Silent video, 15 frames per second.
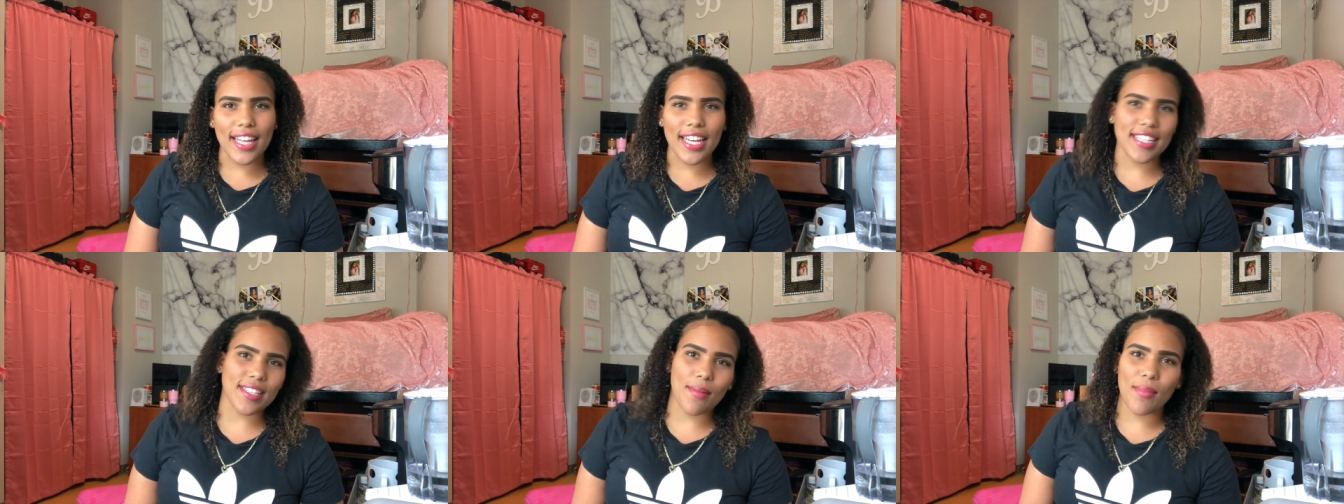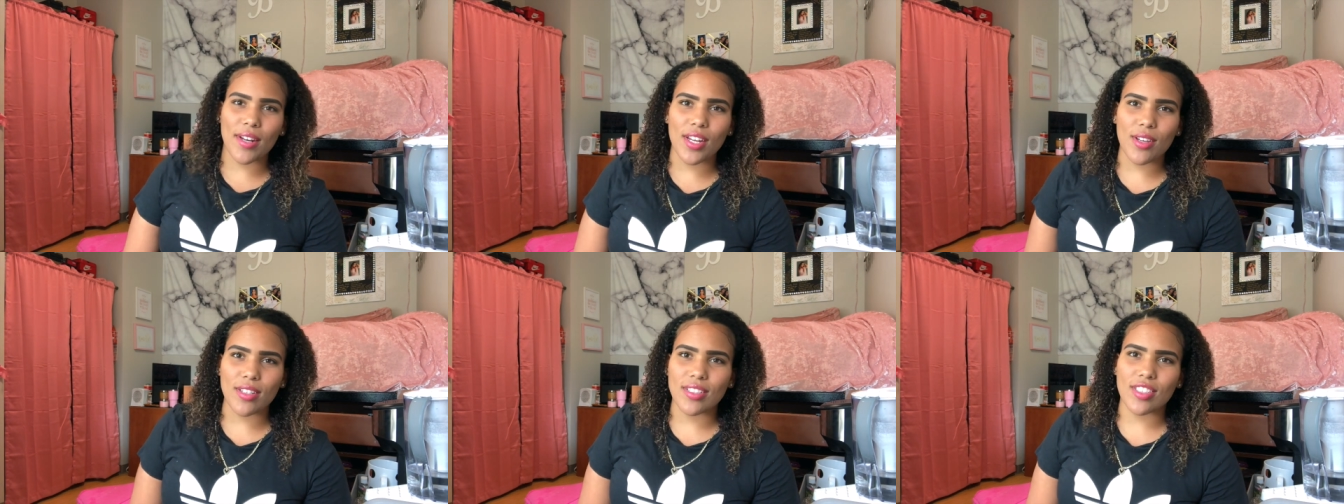Like
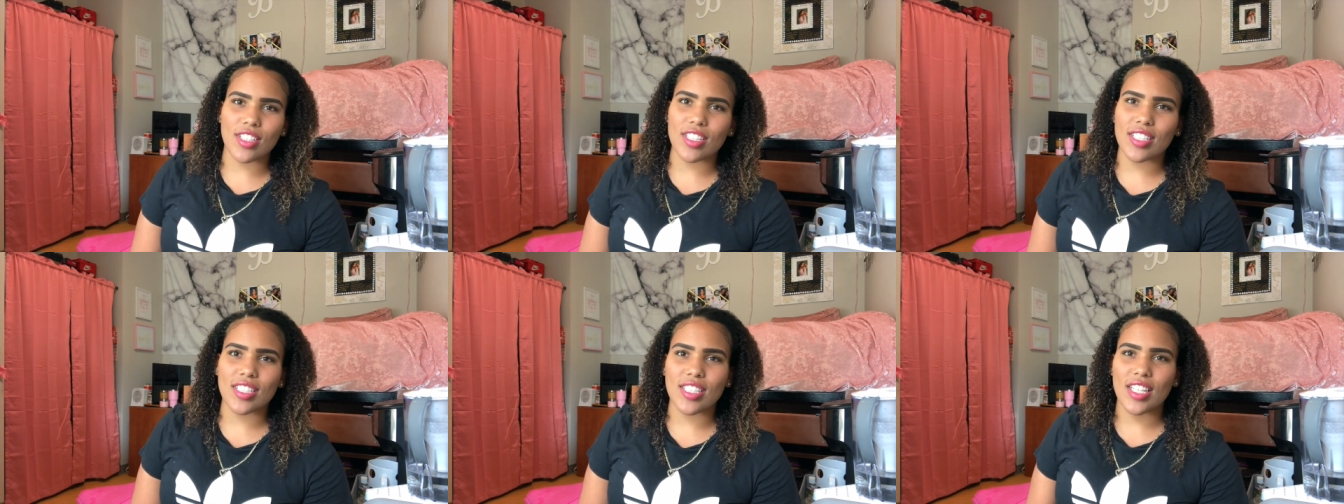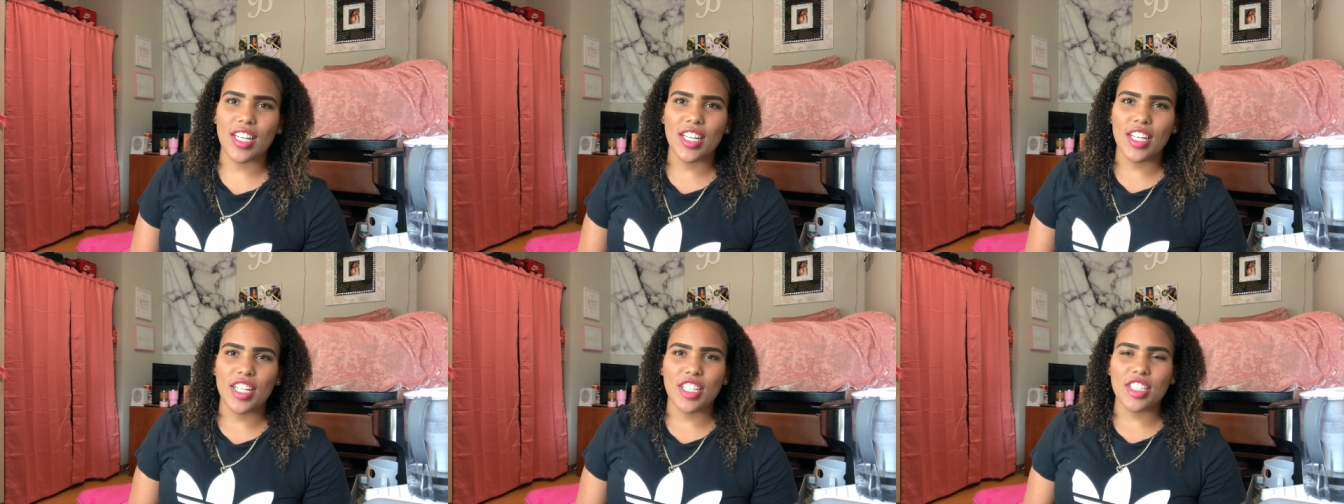somebody who's just
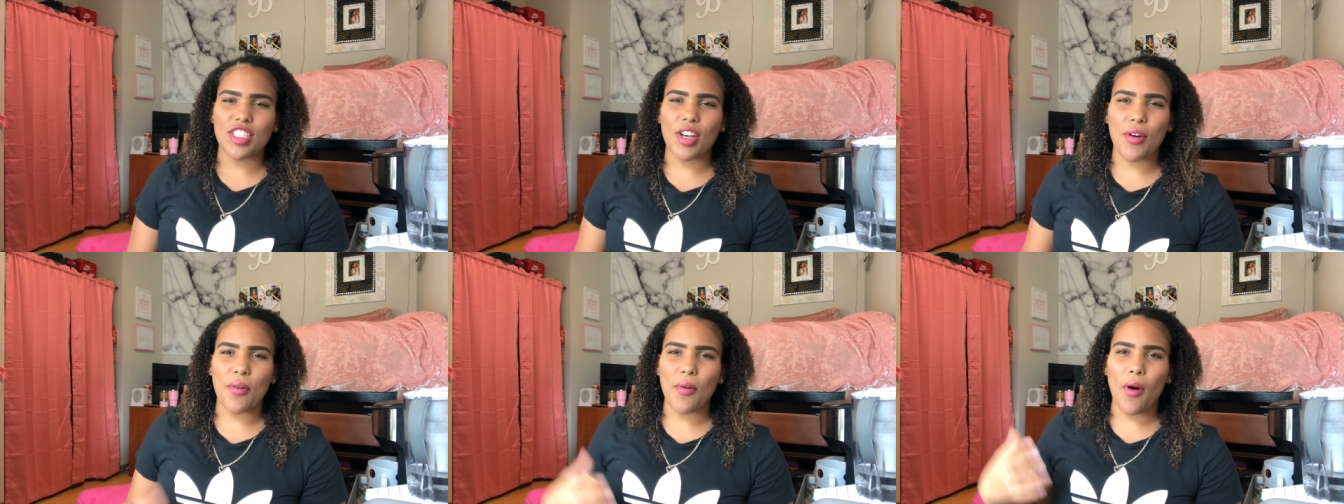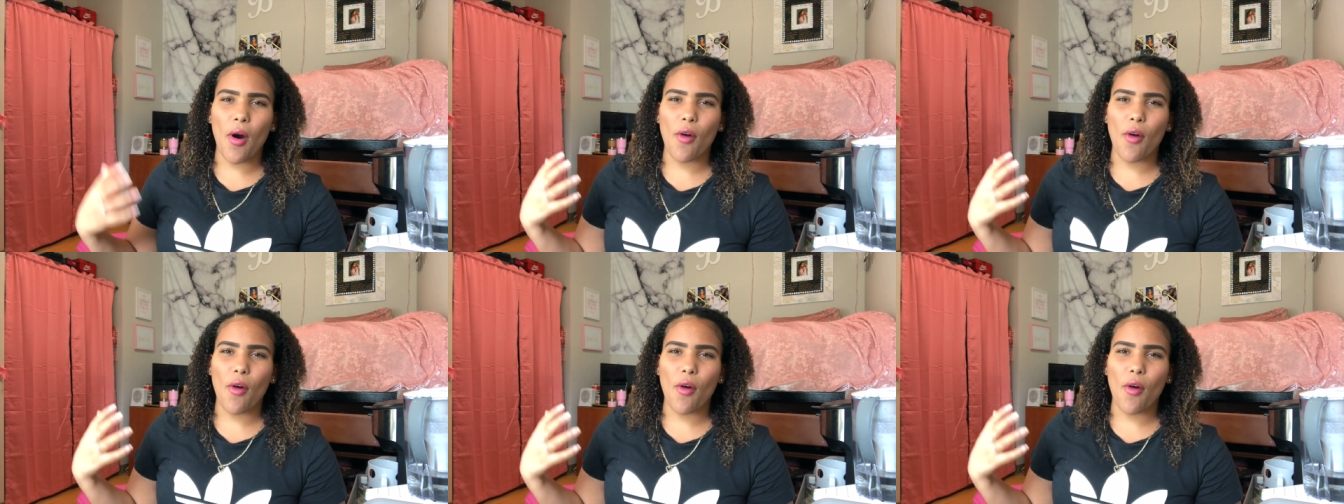so